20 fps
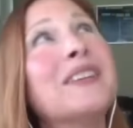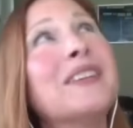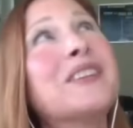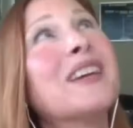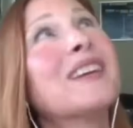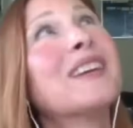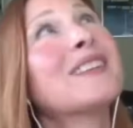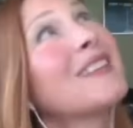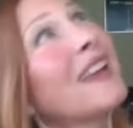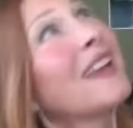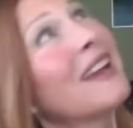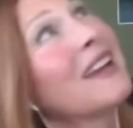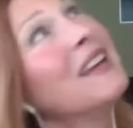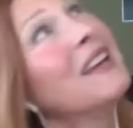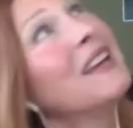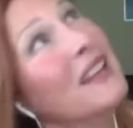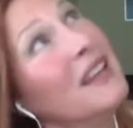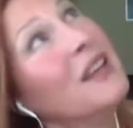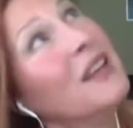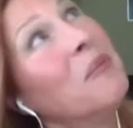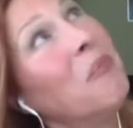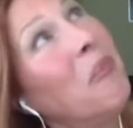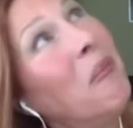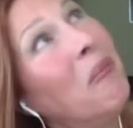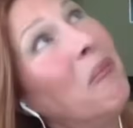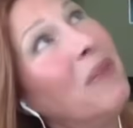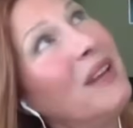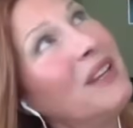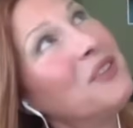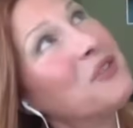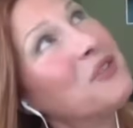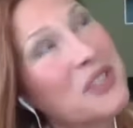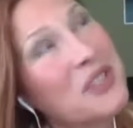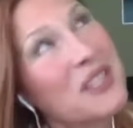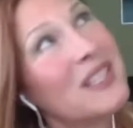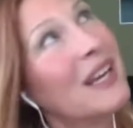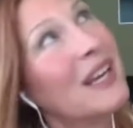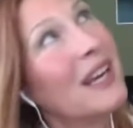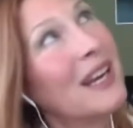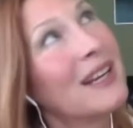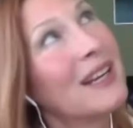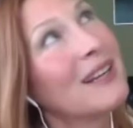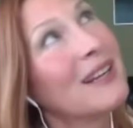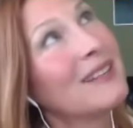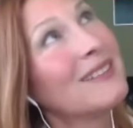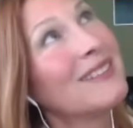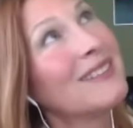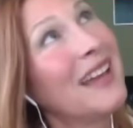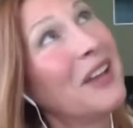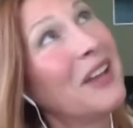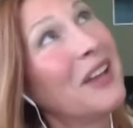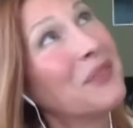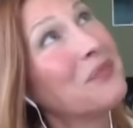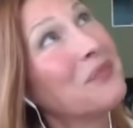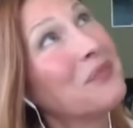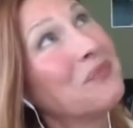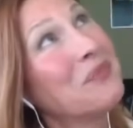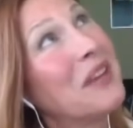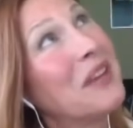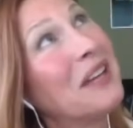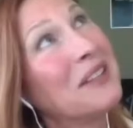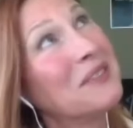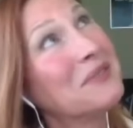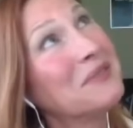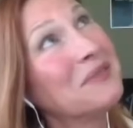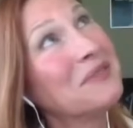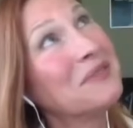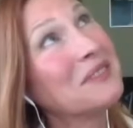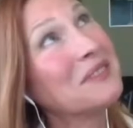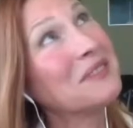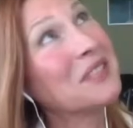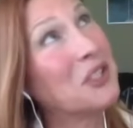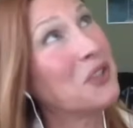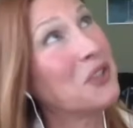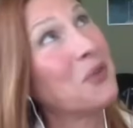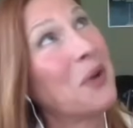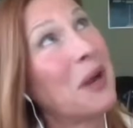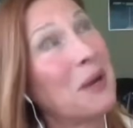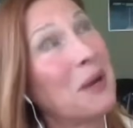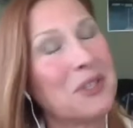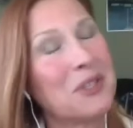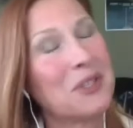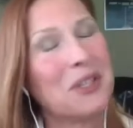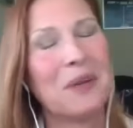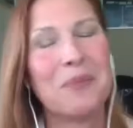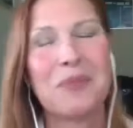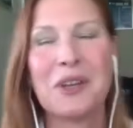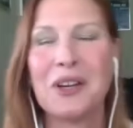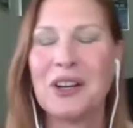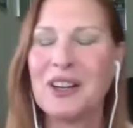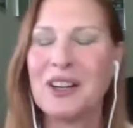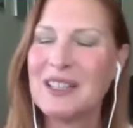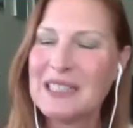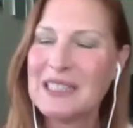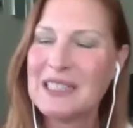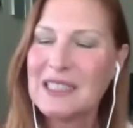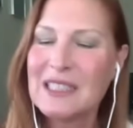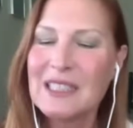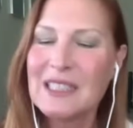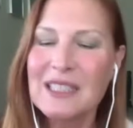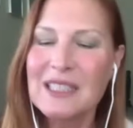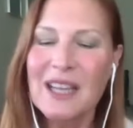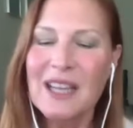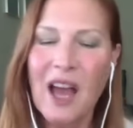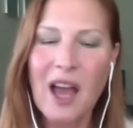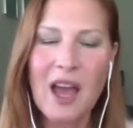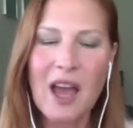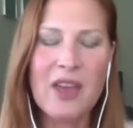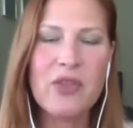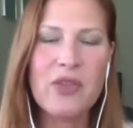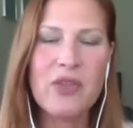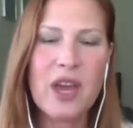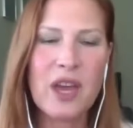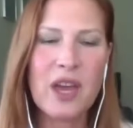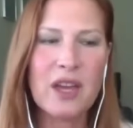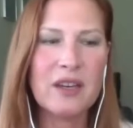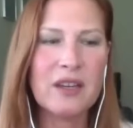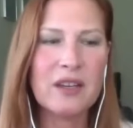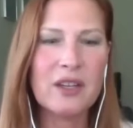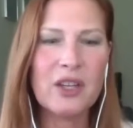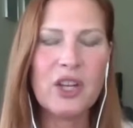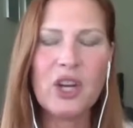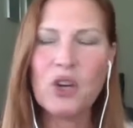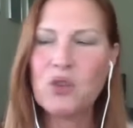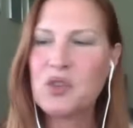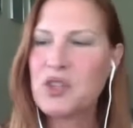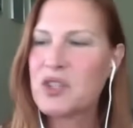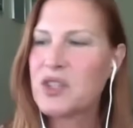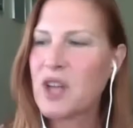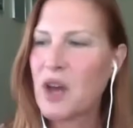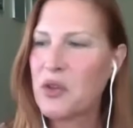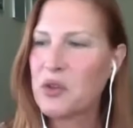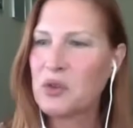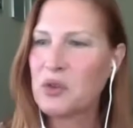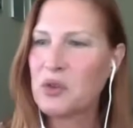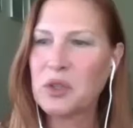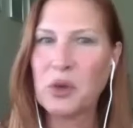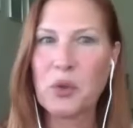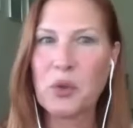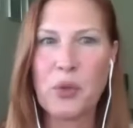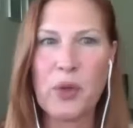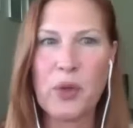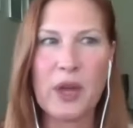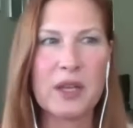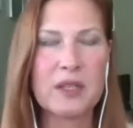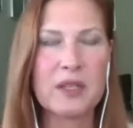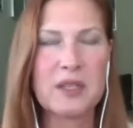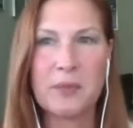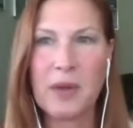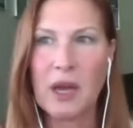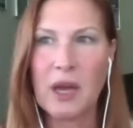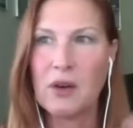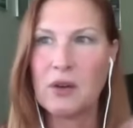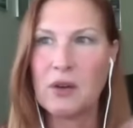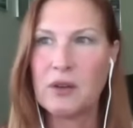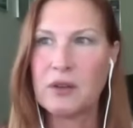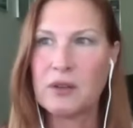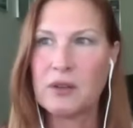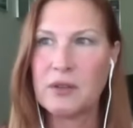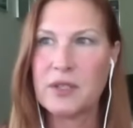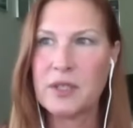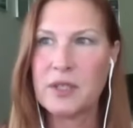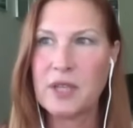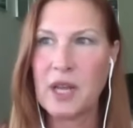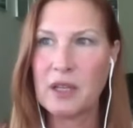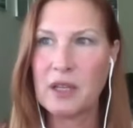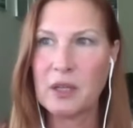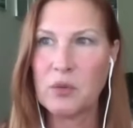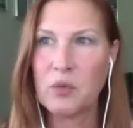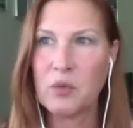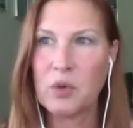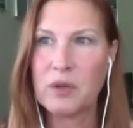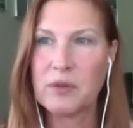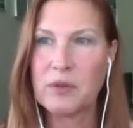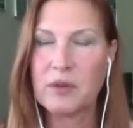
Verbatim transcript: just like, hmm, interesting that, that contraption up there and then you know just other little things about stanley would